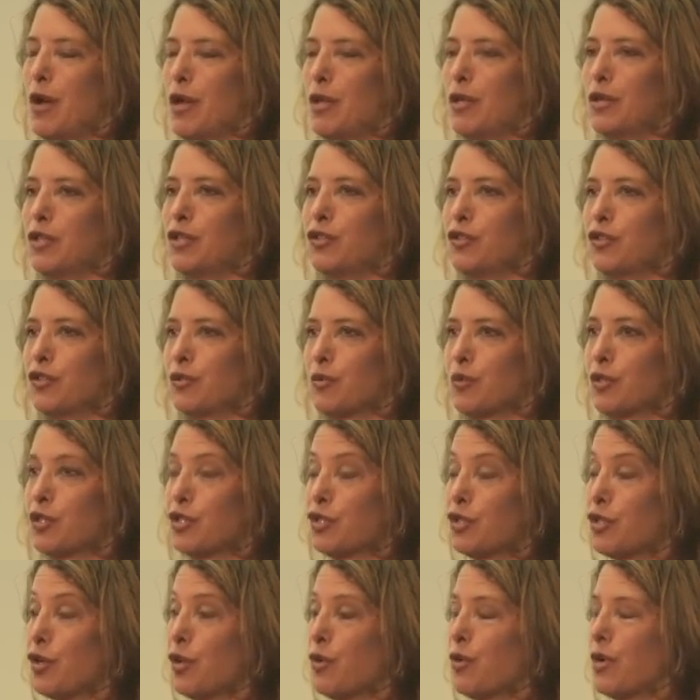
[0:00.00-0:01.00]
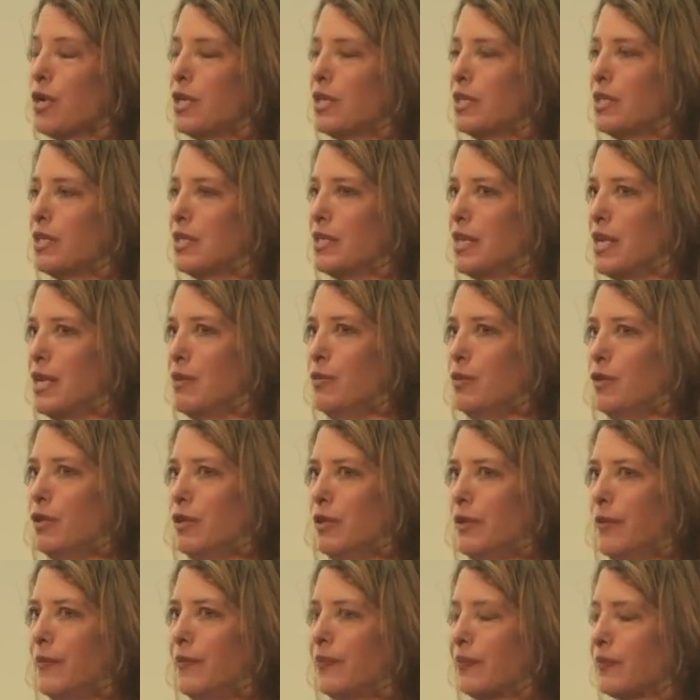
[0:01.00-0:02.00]
molecules were so
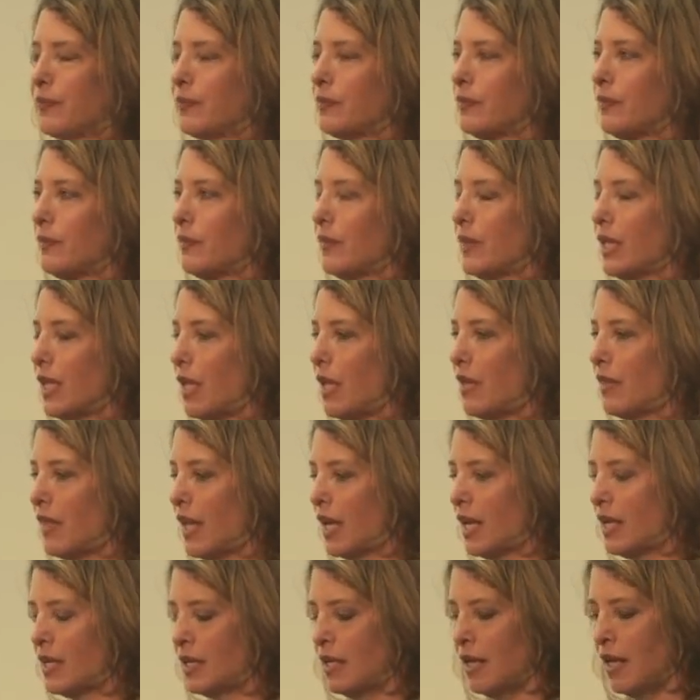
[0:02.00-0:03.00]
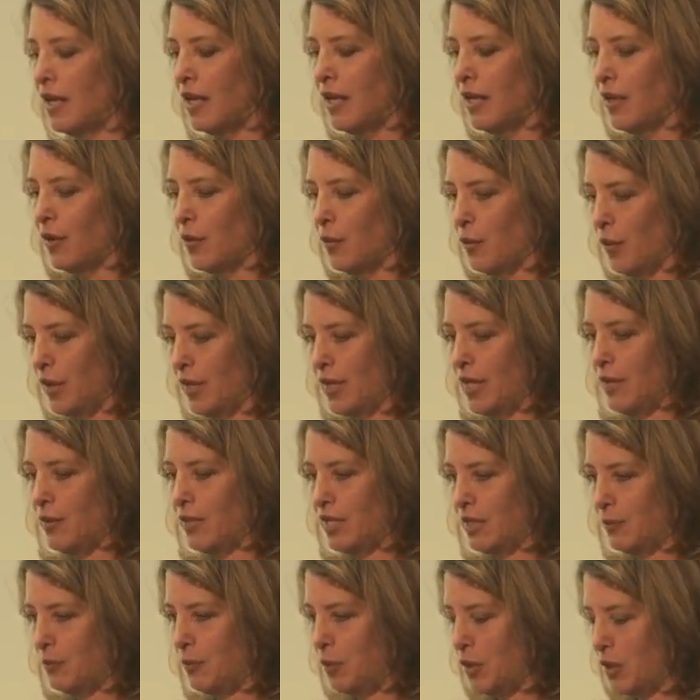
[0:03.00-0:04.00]
unstable that when they
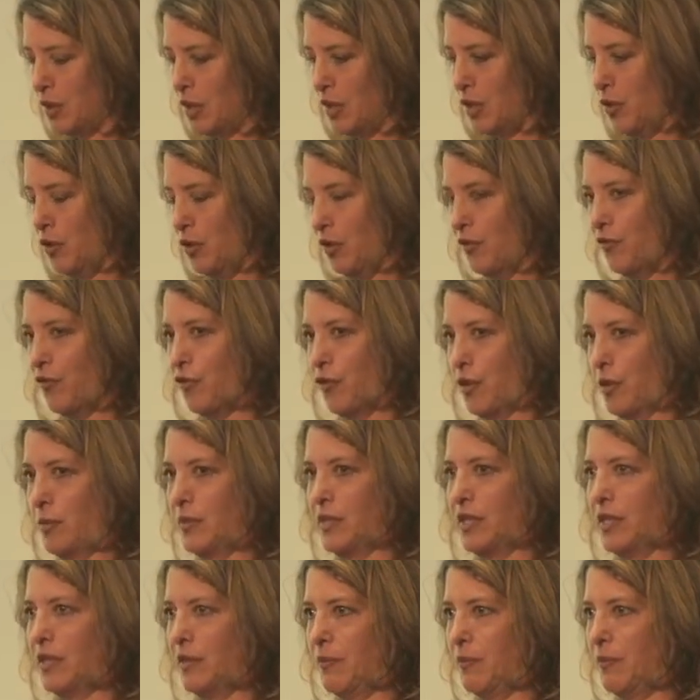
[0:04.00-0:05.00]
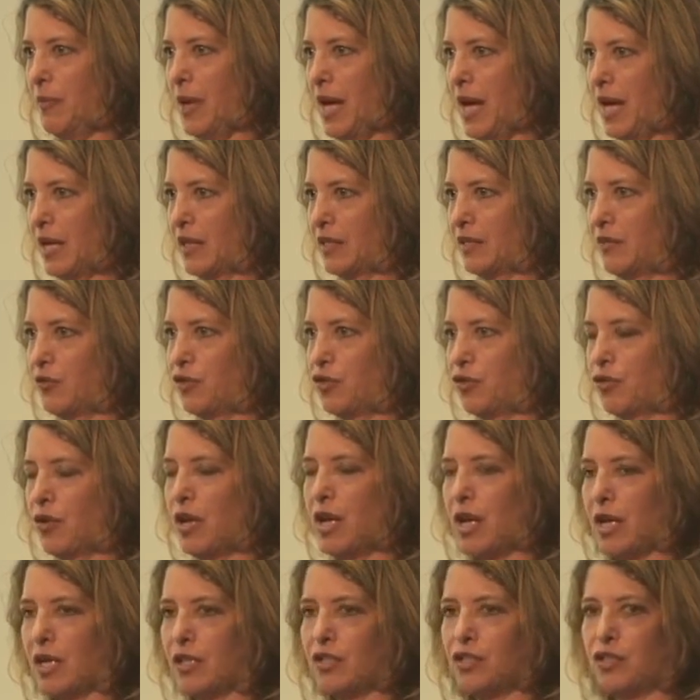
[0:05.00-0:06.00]
would put the uniforms in the backs of
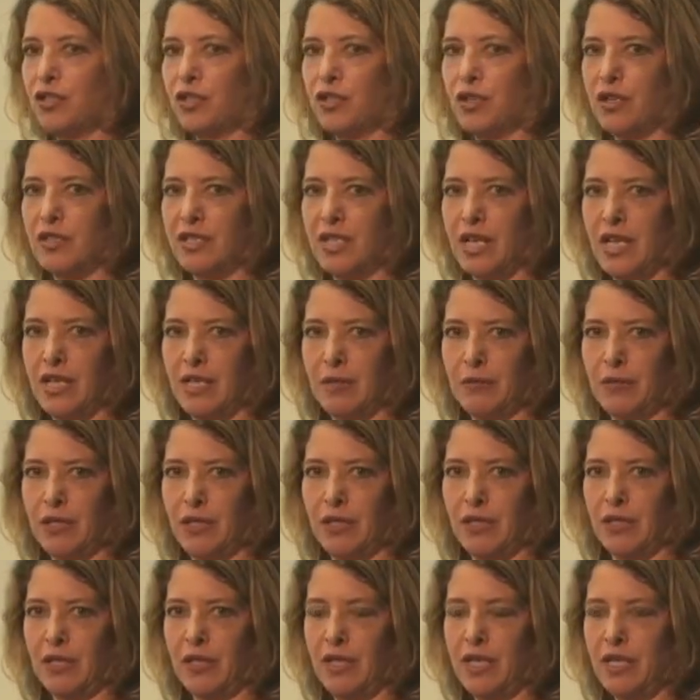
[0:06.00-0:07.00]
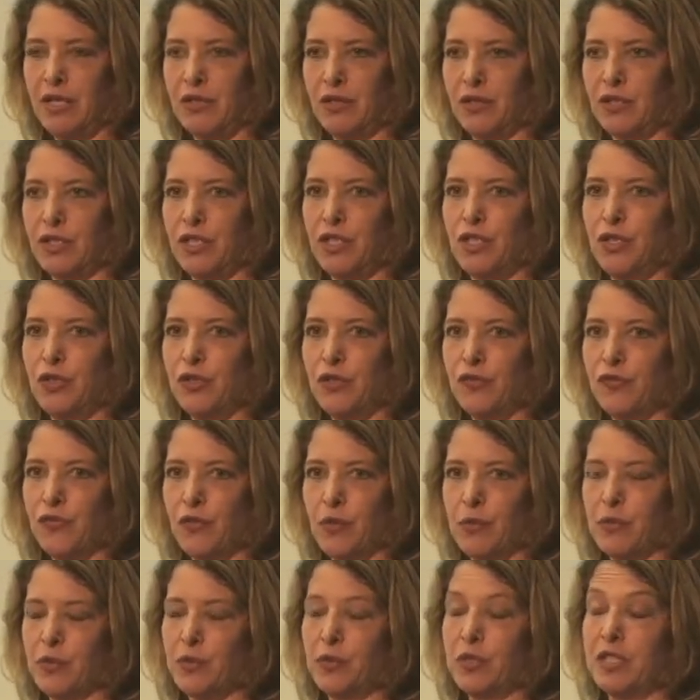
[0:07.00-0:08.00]
trucks to go take them to the cleaners, the
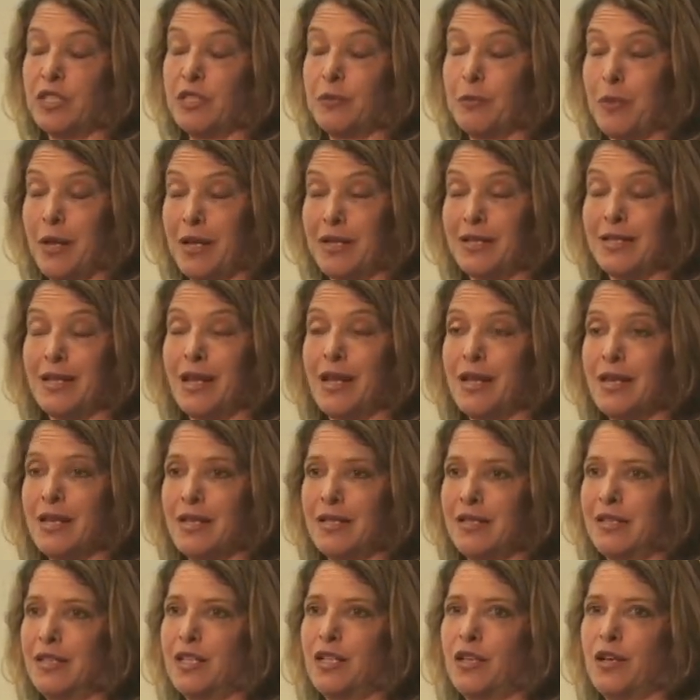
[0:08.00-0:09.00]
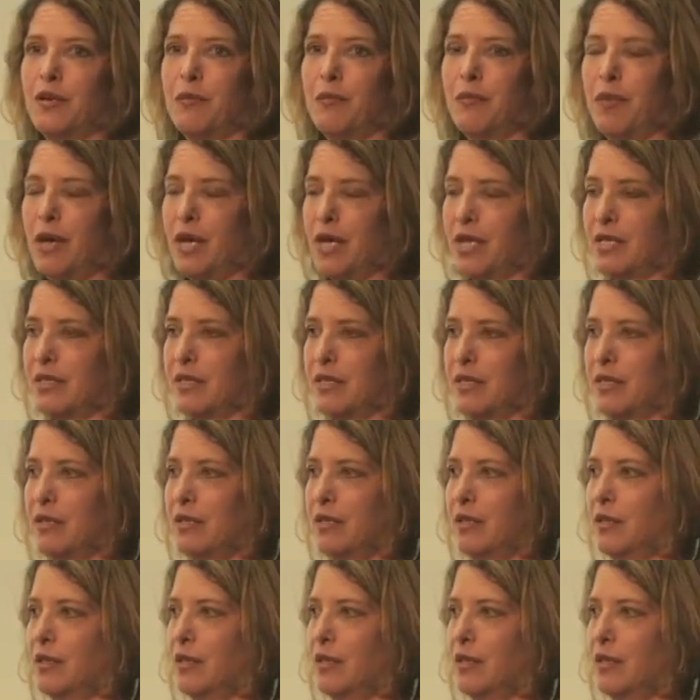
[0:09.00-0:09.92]
uniforms would spontaneously combust.